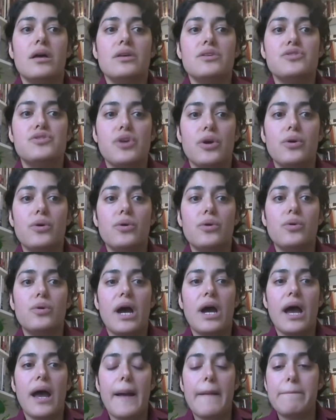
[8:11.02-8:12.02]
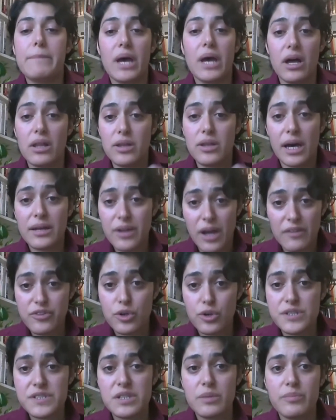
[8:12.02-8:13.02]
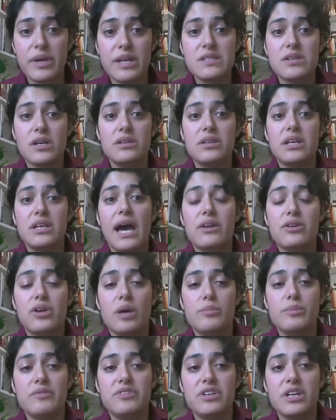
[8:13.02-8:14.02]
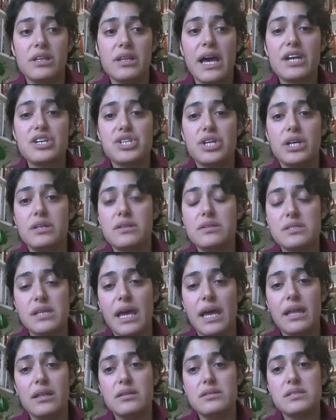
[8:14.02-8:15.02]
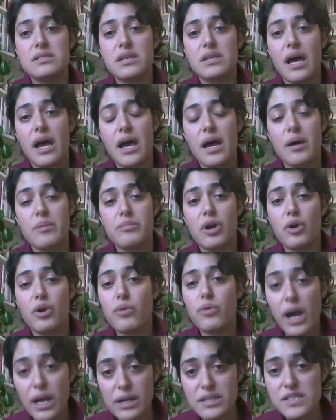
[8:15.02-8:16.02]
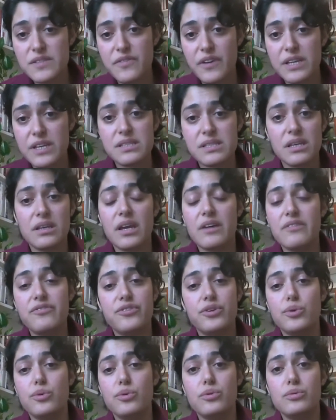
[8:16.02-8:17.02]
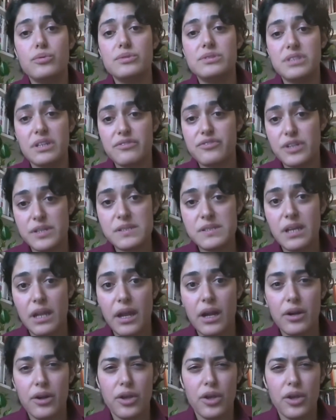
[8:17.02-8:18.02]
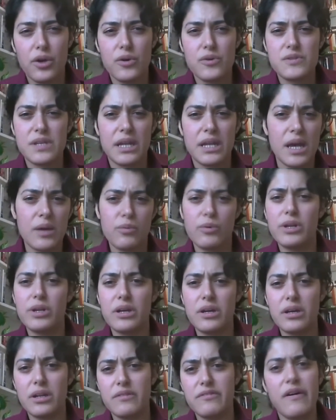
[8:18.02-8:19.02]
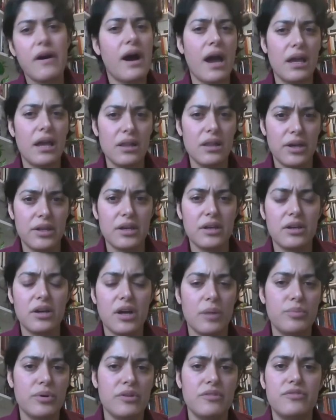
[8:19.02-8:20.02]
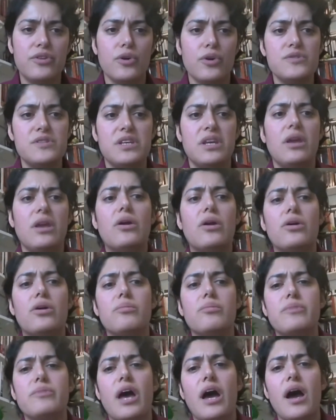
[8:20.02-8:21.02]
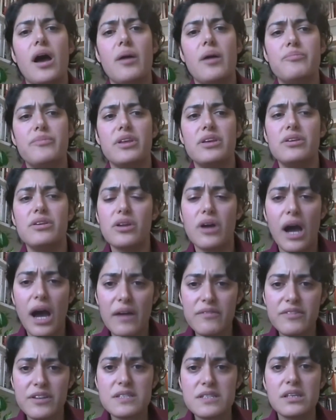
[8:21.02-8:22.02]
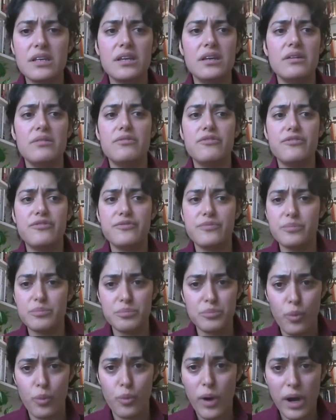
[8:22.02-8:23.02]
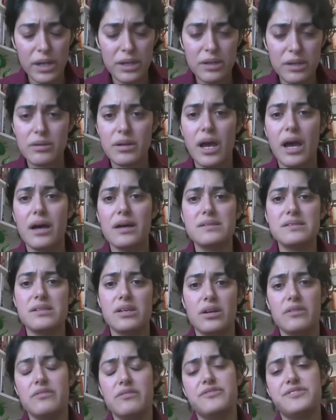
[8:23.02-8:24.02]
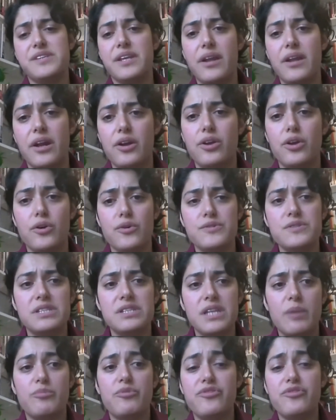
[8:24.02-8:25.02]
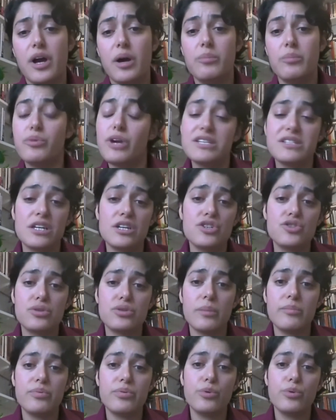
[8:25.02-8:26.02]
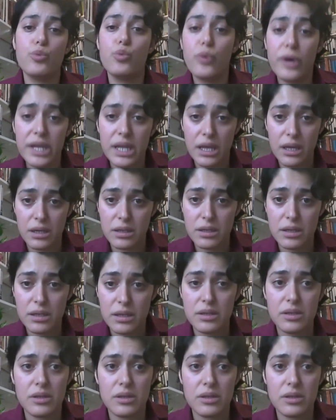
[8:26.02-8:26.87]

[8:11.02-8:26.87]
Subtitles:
So a lot, of course, depends on the outcome of the elections, and Iran is facing a few different scenarios, and I want to kind of highlight a couple of those here. You know, obviously, one set of scenarios stem from President Trump winning